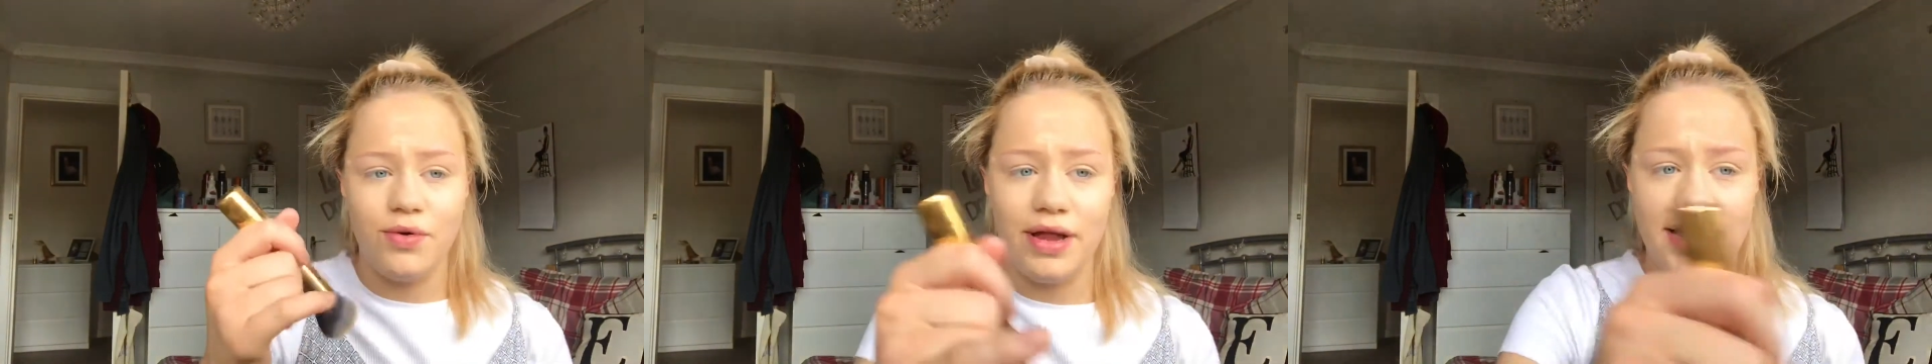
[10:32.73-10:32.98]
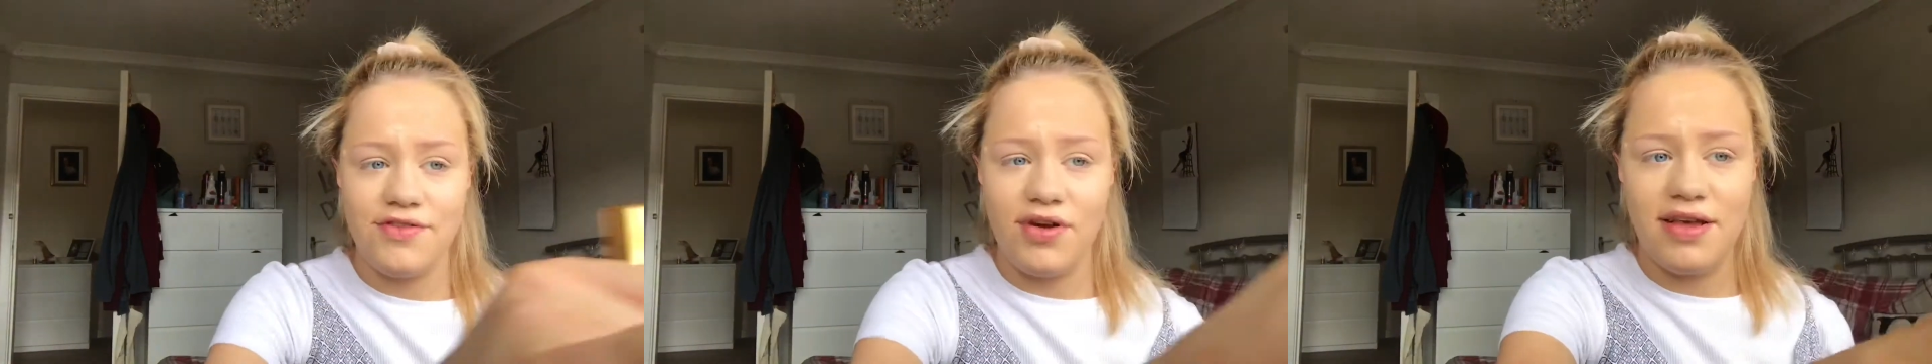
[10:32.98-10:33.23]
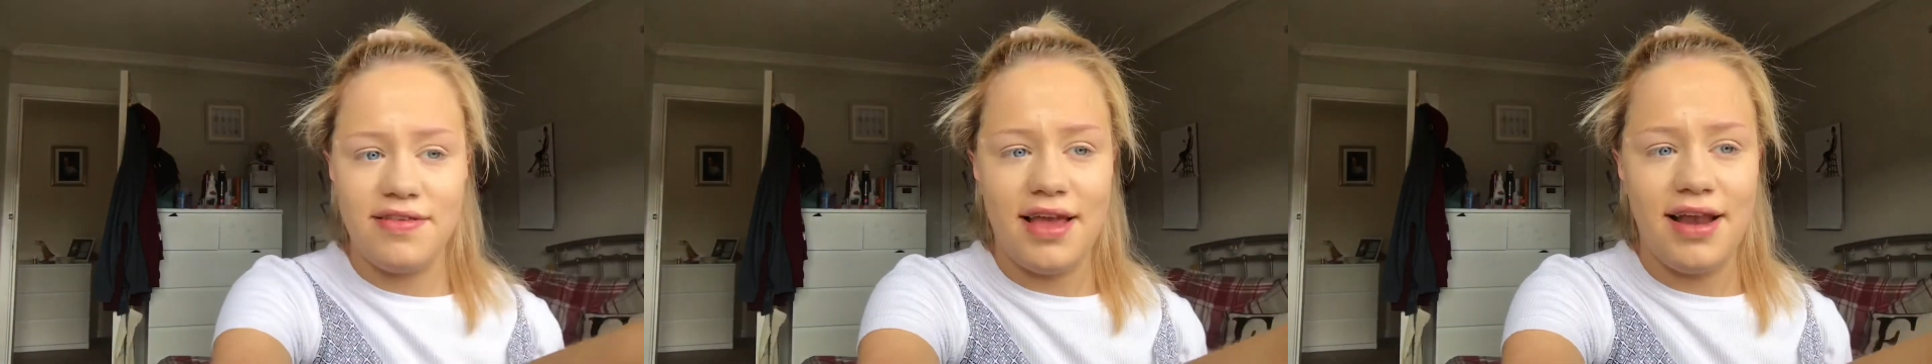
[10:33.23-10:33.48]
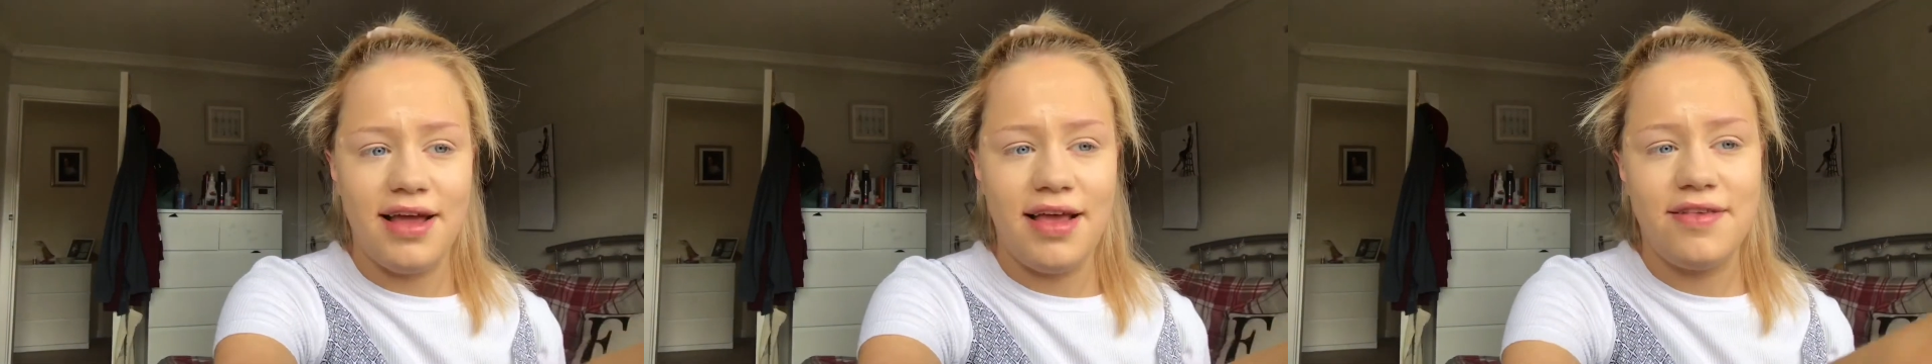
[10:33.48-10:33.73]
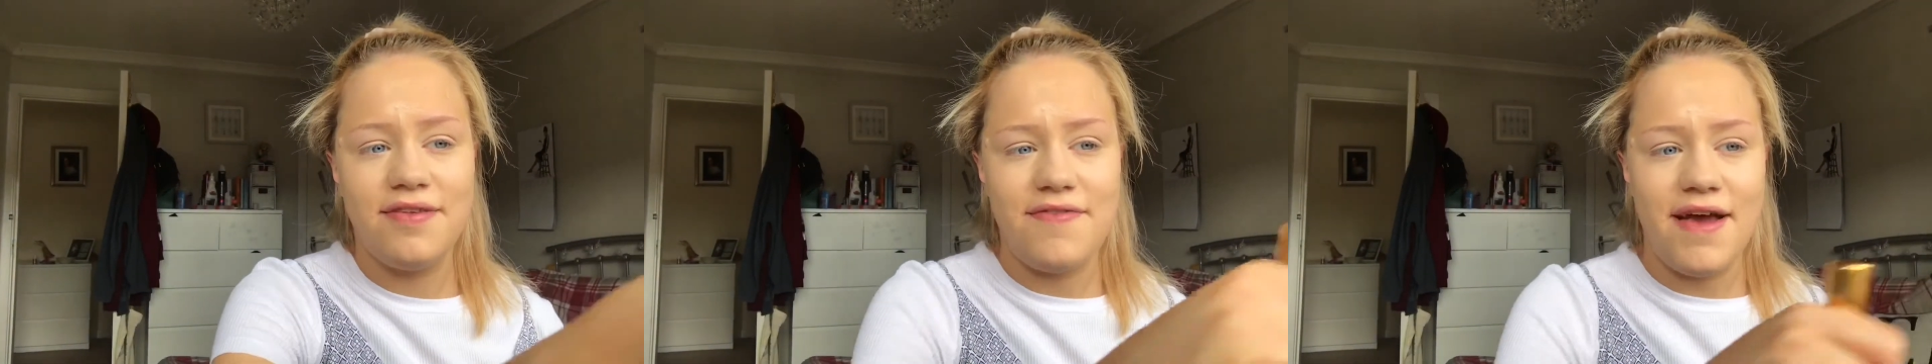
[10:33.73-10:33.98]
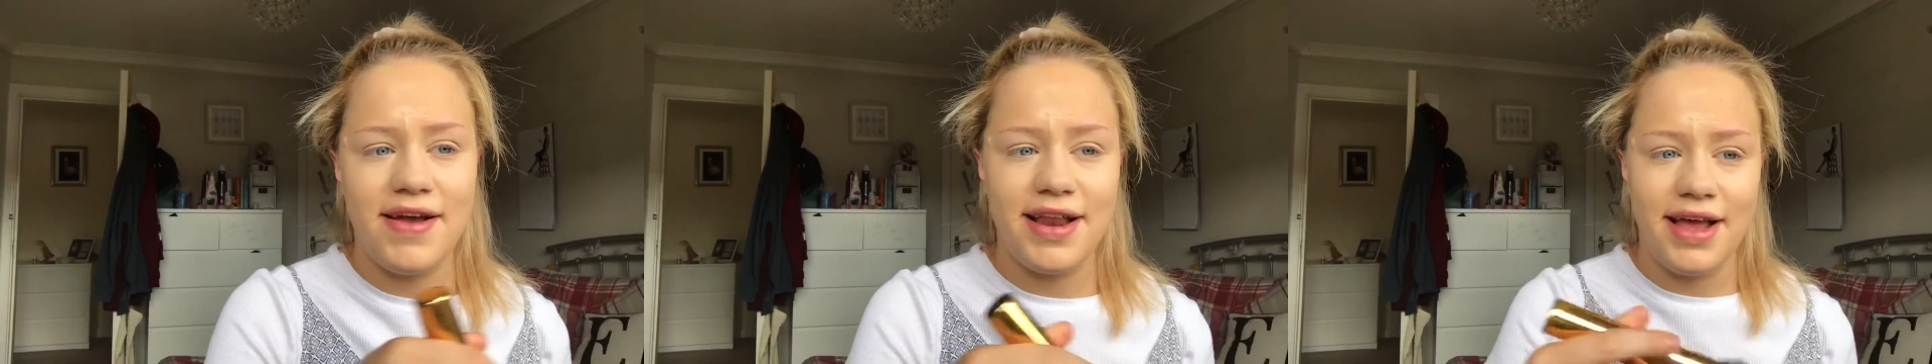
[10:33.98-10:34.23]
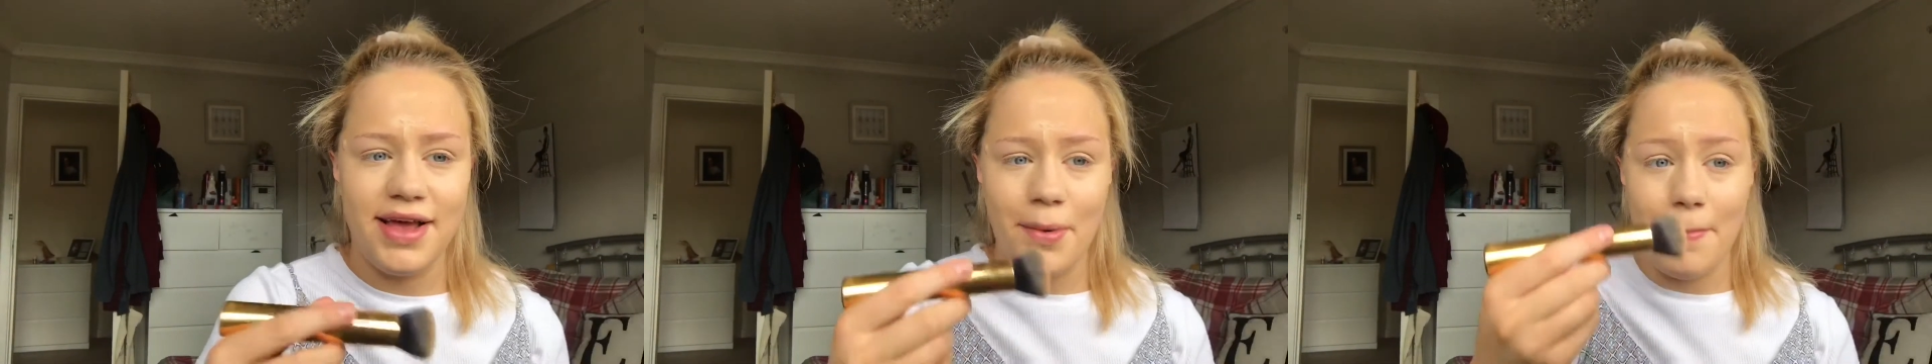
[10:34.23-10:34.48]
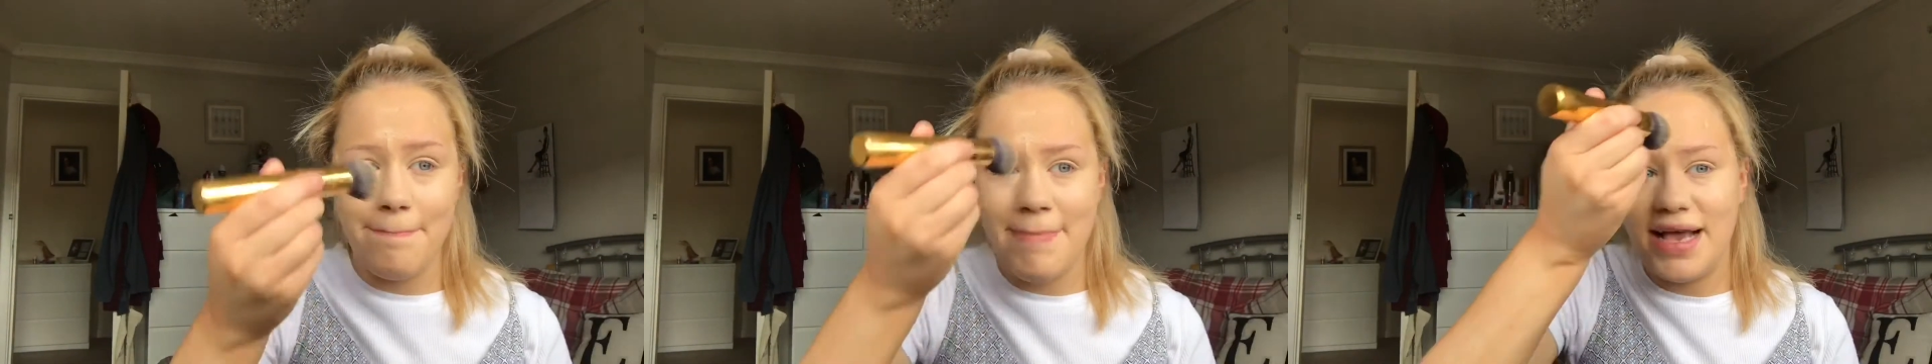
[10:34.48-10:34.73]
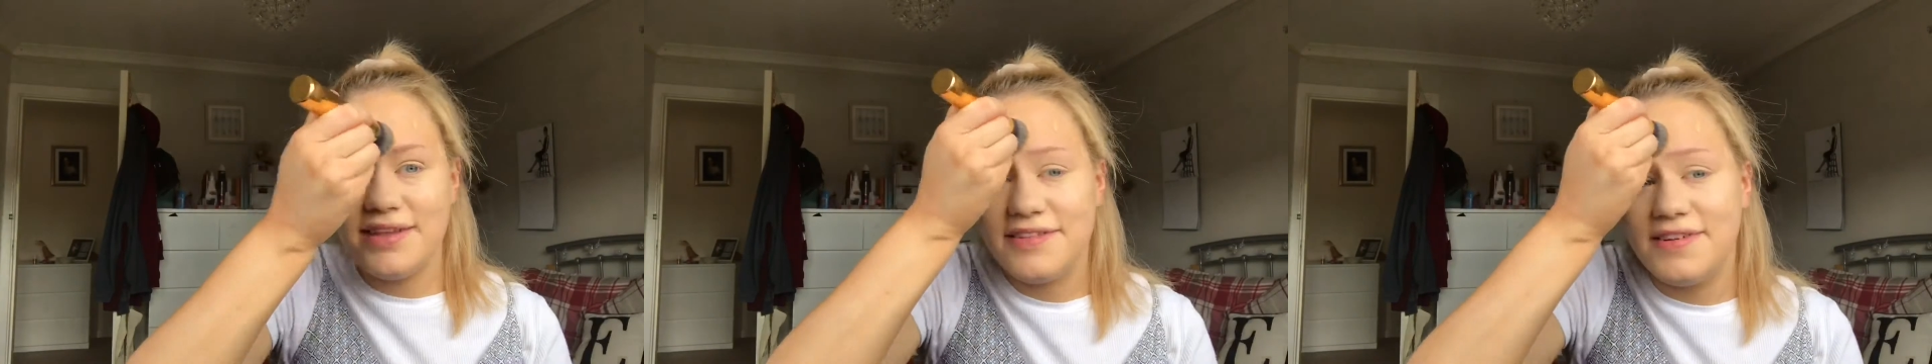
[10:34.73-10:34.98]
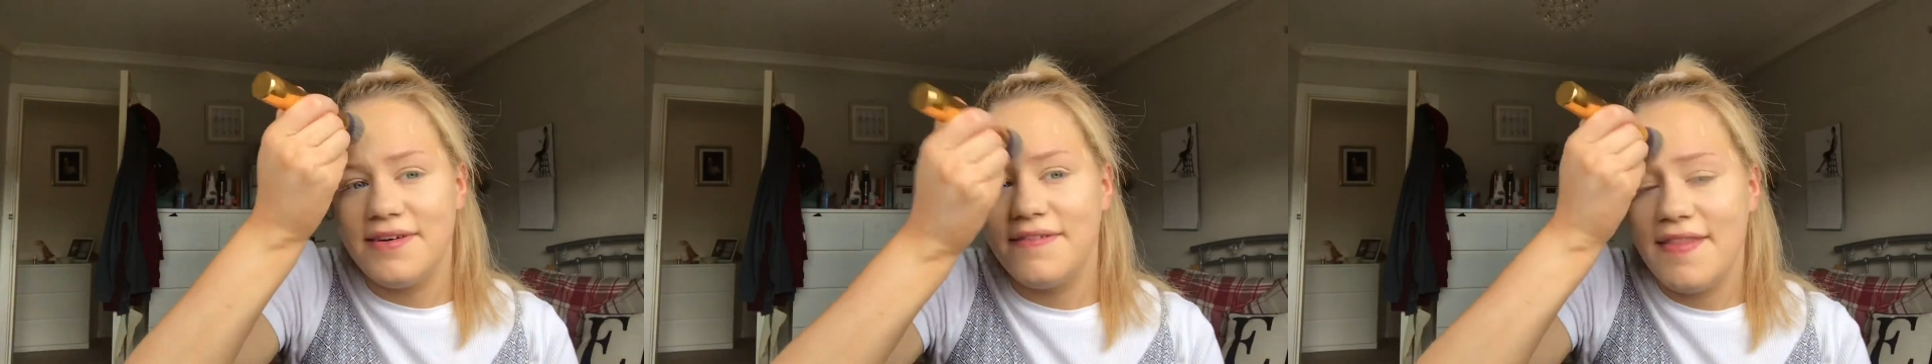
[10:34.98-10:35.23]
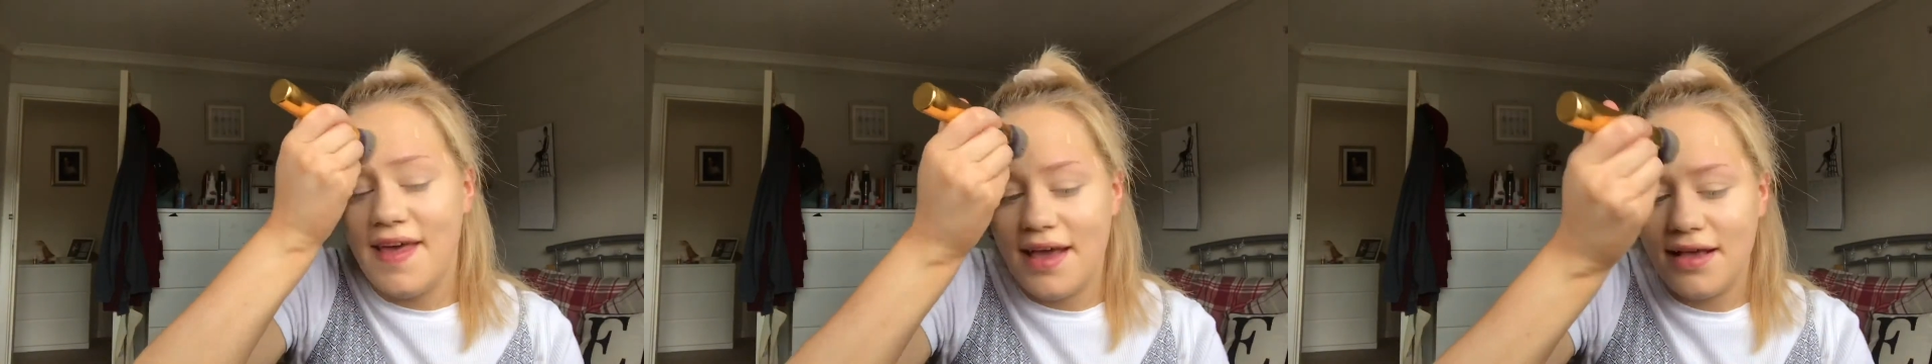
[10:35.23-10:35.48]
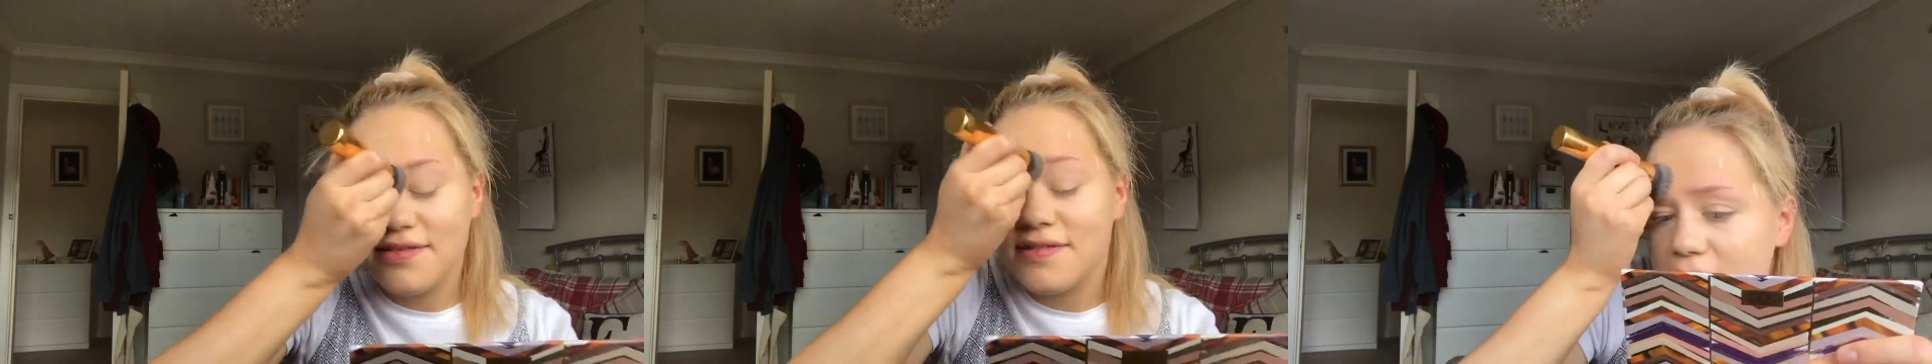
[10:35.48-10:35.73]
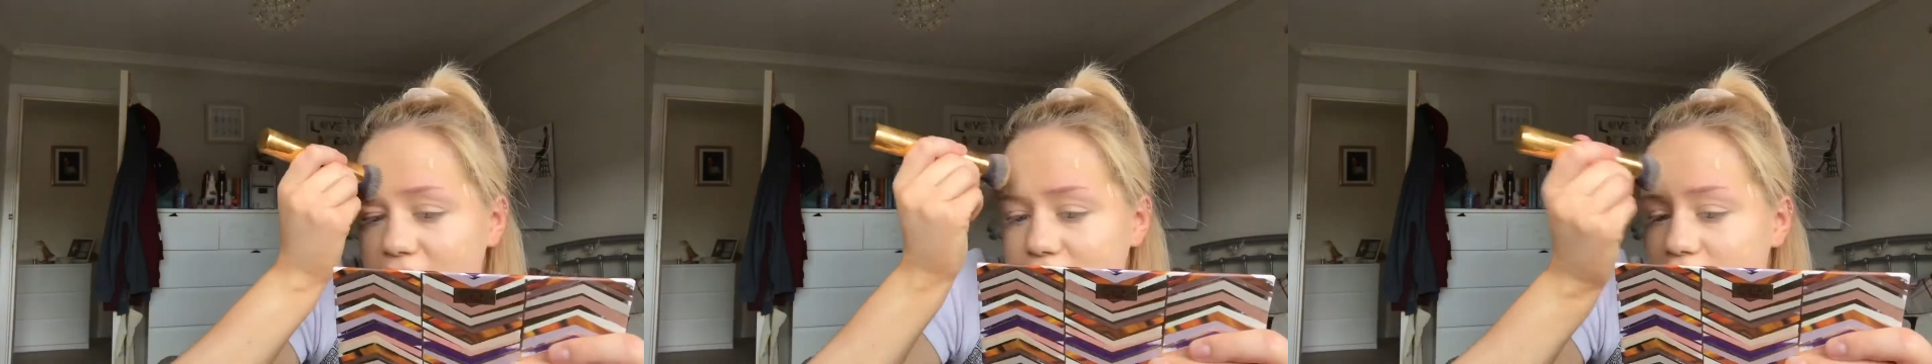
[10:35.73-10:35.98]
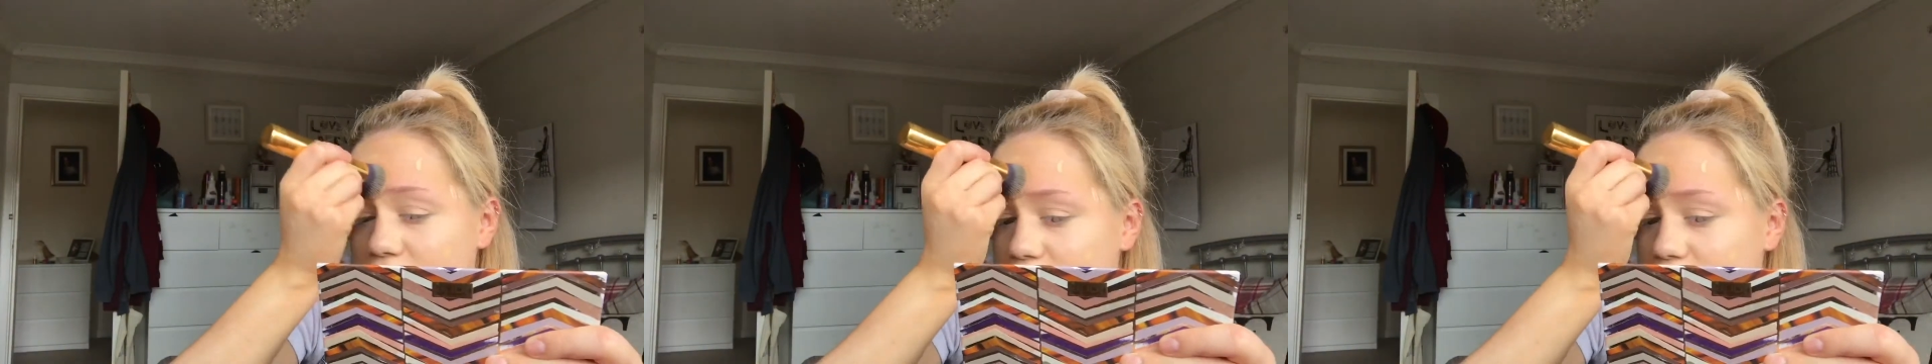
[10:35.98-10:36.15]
oily, dry skin, like it's a very like mixture of things. If you